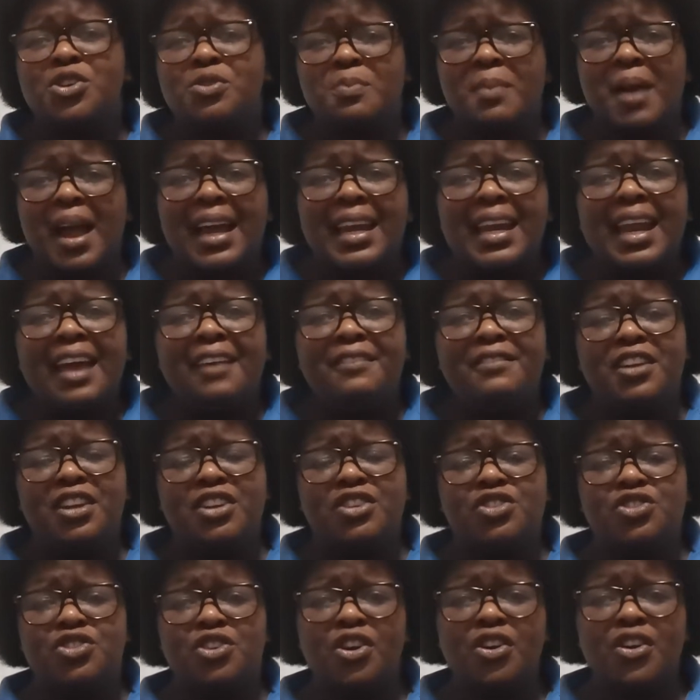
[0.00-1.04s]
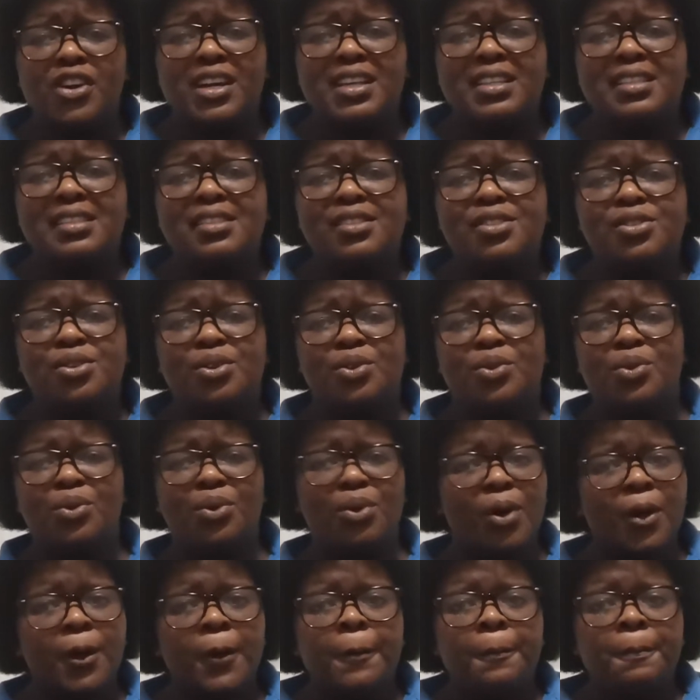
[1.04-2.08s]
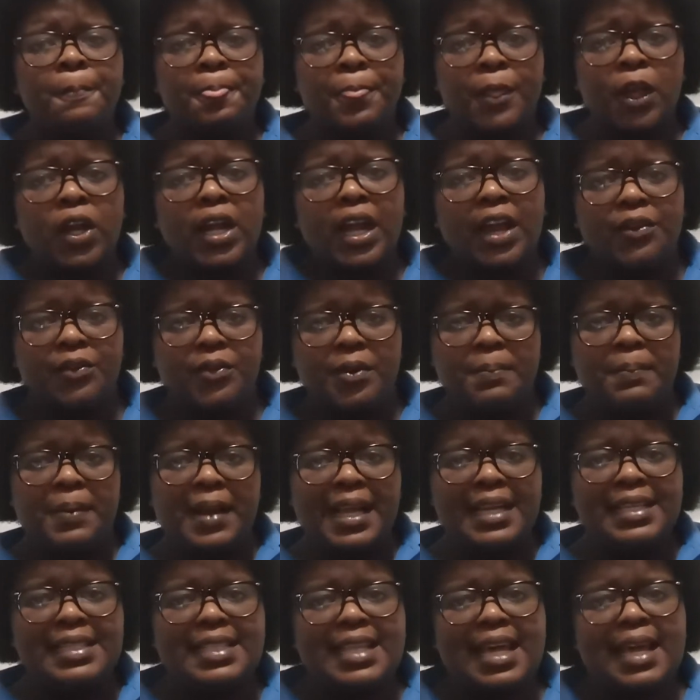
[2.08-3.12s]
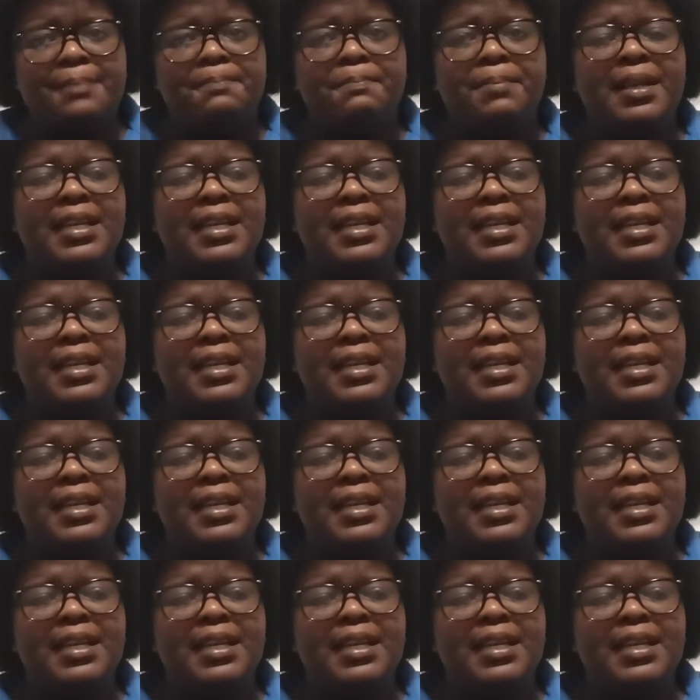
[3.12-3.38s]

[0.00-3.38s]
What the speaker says: you might have insurance, so you can replace that.